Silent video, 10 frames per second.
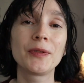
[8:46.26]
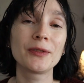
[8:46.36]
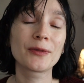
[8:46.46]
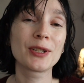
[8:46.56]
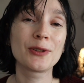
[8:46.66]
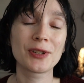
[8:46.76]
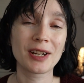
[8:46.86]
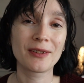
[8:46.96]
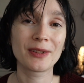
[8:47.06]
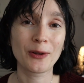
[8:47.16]
Feel free to
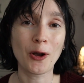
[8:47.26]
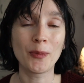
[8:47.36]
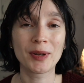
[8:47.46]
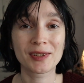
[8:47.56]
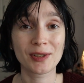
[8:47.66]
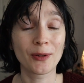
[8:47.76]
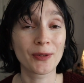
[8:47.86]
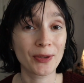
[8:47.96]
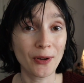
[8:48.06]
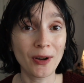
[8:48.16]
share in the comments your
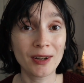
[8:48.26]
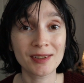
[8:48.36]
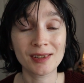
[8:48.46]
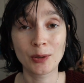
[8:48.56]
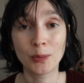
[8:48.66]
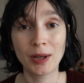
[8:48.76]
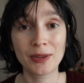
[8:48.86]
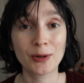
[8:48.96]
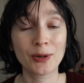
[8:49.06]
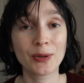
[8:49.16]
thoughts,
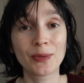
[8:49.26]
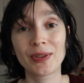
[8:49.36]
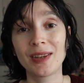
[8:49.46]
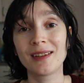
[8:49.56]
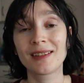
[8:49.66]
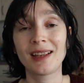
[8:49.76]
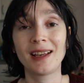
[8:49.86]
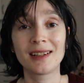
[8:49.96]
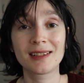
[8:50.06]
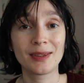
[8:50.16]
whether you think
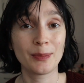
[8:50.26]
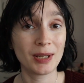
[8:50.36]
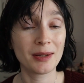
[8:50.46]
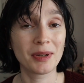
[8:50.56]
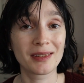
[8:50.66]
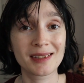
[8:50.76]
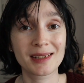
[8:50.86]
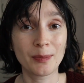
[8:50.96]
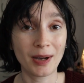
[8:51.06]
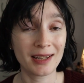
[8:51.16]
that the
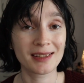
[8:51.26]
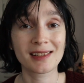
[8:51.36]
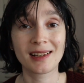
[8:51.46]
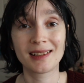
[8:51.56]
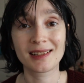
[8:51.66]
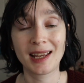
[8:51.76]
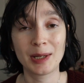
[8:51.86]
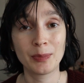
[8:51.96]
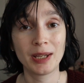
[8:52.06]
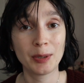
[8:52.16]
minimalist mindset
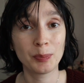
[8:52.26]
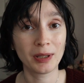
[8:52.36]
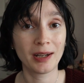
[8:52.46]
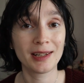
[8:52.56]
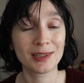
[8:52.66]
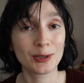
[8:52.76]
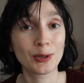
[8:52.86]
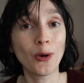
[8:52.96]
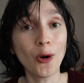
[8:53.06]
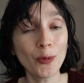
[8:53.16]
can be applied
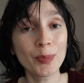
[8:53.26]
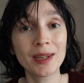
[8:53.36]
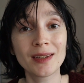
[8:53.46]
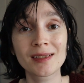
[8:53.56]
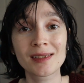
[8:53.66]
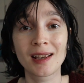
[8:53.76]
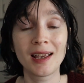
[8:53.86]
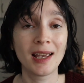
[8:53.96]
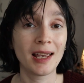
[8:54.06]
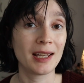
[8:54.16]
to hobbies
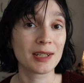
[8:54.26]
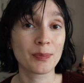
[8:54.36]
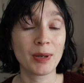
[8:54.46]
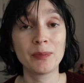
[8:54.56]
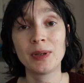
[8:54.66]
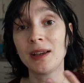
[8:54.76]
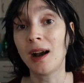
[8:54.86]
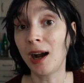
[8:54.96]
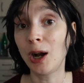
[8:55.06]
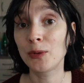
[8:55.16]
and maybe
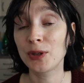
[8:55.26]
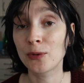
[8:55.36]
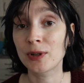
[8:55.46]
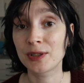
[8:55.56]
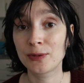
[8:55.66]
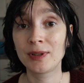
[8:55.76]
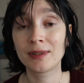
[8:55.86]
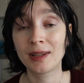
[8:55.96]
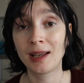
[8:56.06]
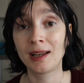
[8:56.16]
how you are
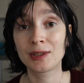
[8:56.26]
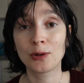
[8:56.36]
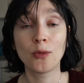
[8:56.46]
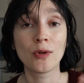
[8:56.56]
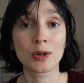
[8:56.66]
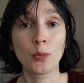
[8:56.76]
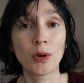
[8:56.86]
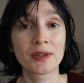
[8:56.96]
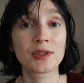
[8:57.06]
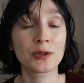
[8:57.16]
doing that or
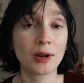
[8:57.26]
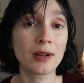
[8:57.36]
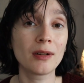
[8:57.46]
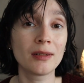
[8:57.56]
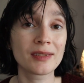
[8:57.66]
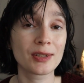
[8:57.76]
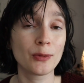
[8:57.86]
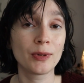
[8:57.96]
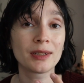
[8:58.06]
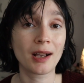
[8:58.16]
what struggles
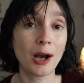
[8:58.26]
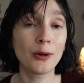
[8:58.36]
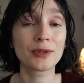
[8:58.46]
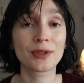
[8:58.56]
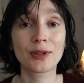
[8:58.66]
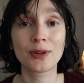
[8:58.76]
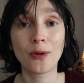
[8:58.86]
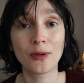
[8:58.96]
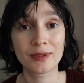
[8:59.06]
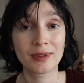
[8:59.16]
you encounter
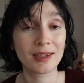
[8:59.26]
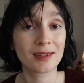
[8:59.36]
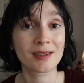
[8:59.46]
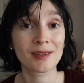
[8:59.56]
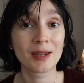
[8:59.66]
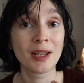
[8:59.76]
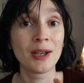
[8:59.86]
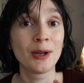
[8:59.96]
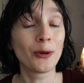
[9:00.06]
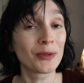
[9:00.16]
on
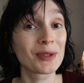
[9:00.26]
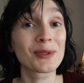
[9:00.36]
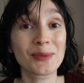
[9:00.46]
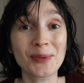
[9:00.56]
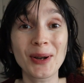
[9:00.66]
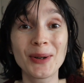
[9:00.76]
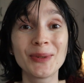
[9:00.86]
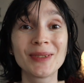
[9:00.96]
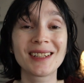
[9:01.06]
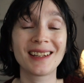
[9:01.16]
this
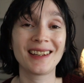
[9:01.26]
road.